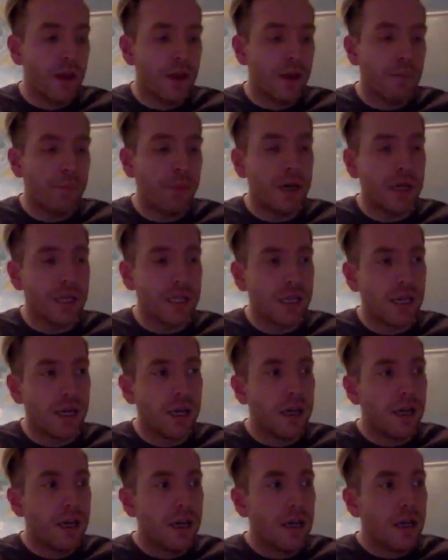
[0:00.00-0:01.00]
But
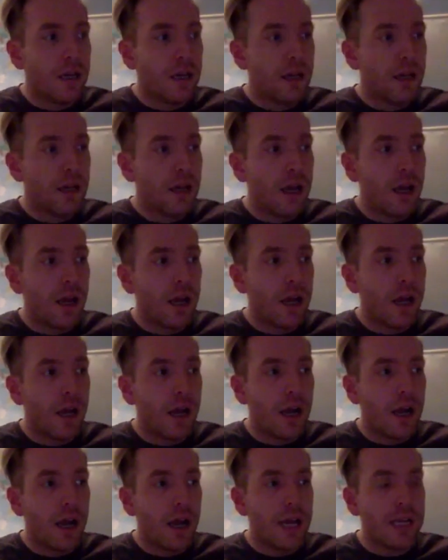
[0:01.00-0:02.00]

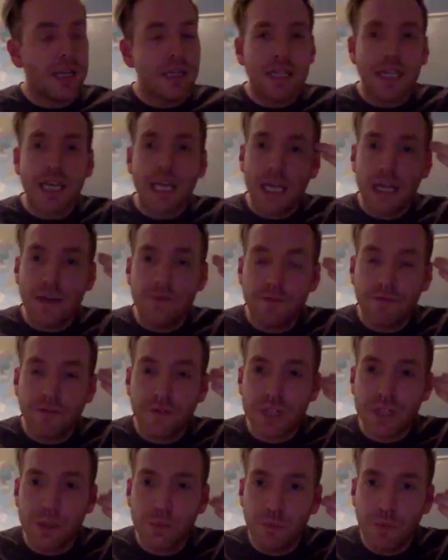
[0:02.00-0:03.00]
I just think, even for
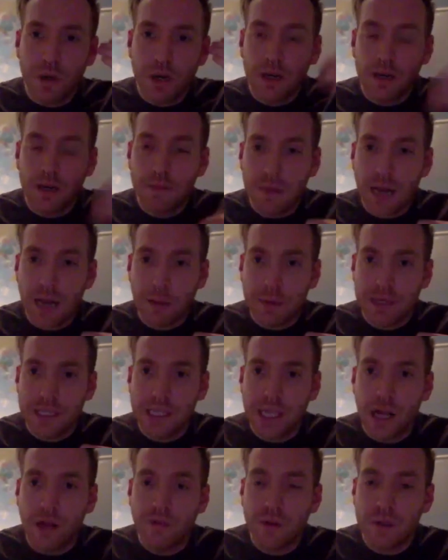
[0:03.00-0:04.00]
someone like
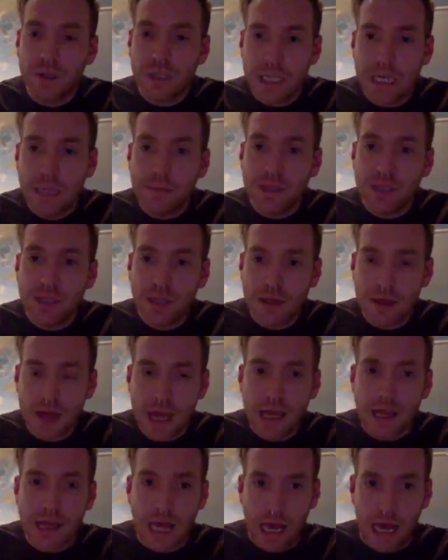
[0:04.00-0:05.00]
myself who seems to
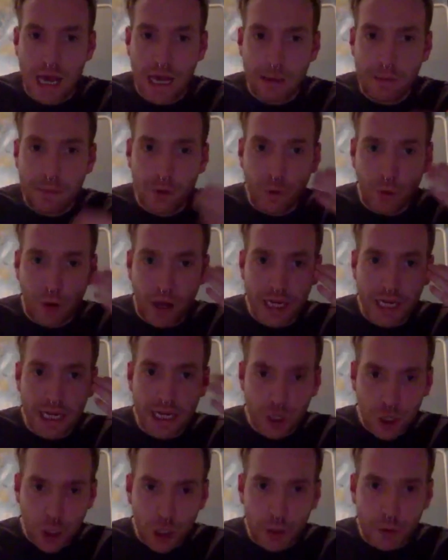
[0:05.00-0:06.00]
think that I'm quite in
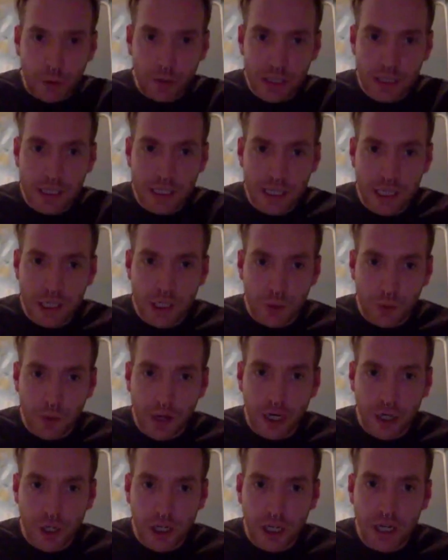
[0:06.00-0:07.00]
tune to the
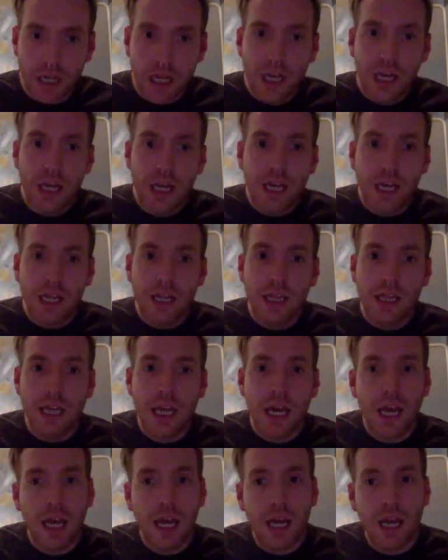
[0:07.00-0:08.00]
situation,
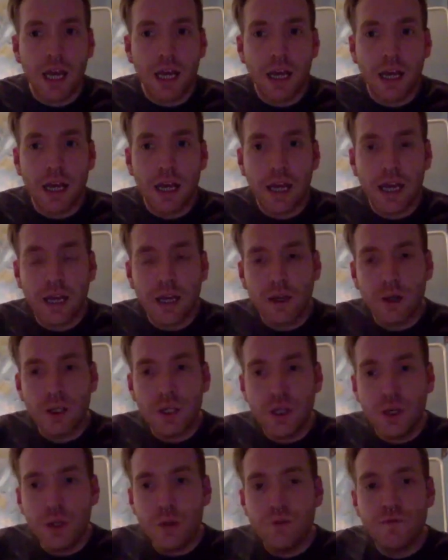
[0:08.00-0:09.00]
that
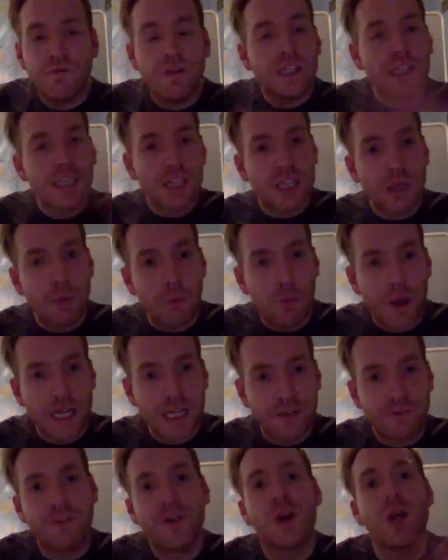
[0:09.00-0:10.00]
you visit somewhere
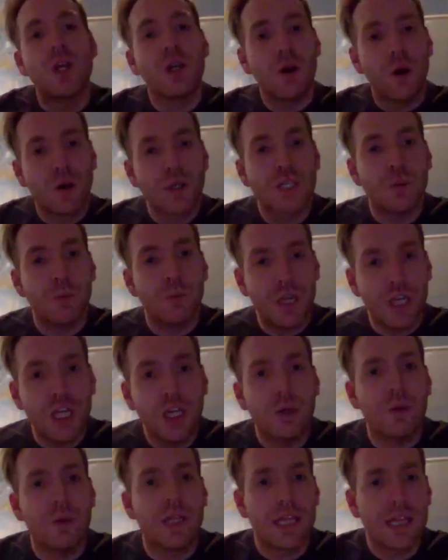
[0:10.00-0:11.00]
different or you go somewhere
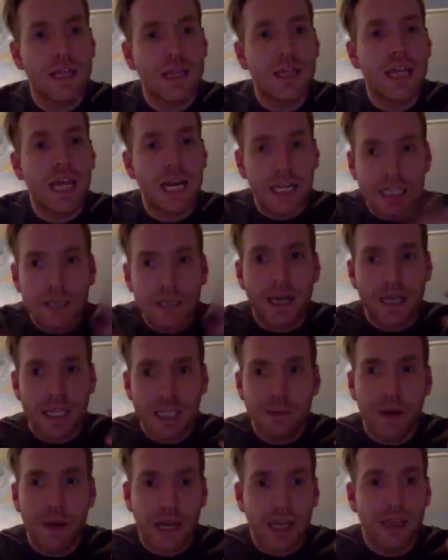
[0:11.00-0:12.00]
new and then it smacks
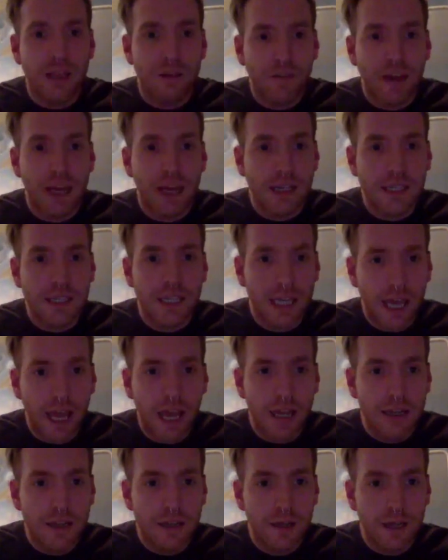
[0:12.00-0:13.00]
you back in the face
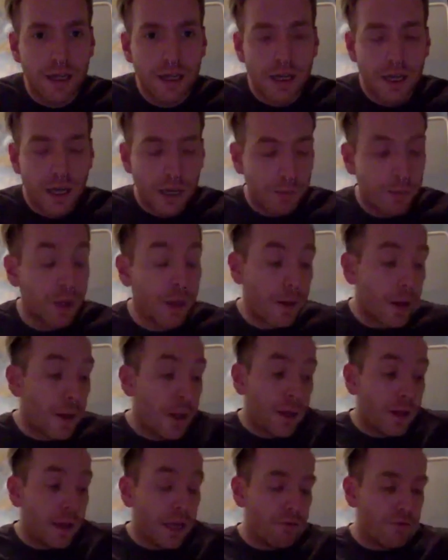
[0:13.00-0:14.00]
again. But
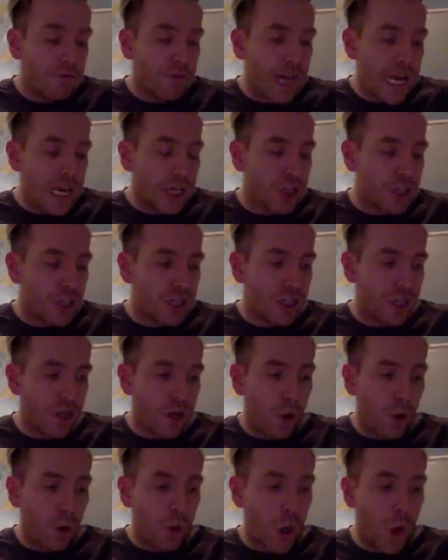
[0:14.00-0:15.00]
in relation to the
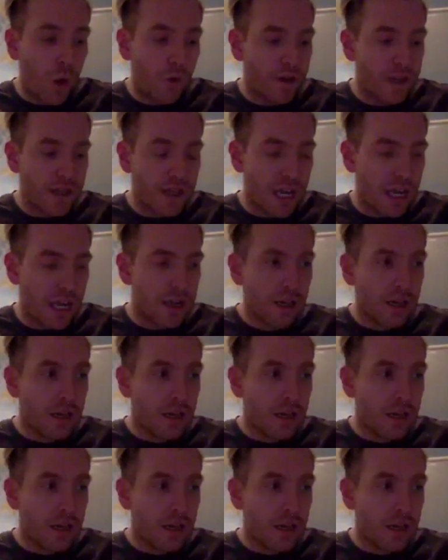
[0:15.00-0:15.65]
whole COVID thing,